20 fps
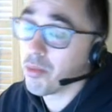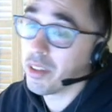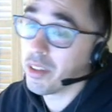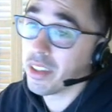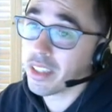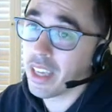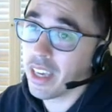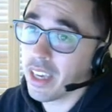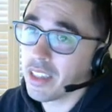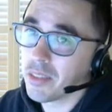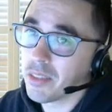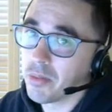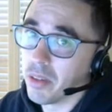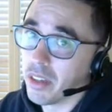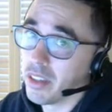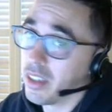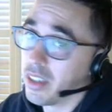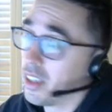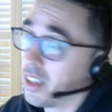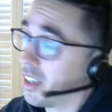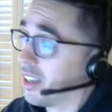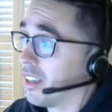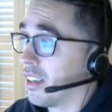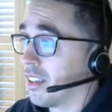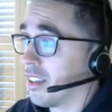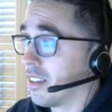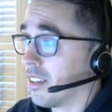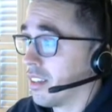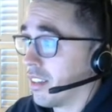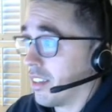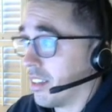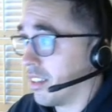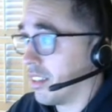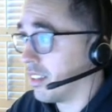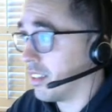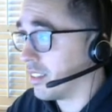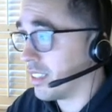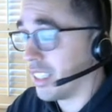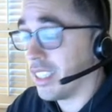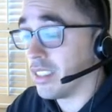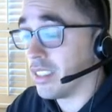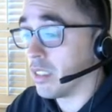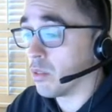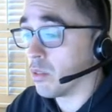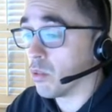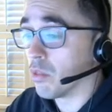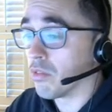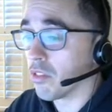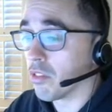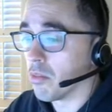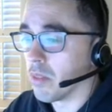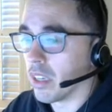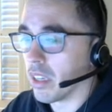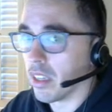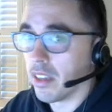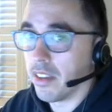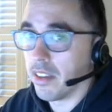the case, but it's an easy rule for me.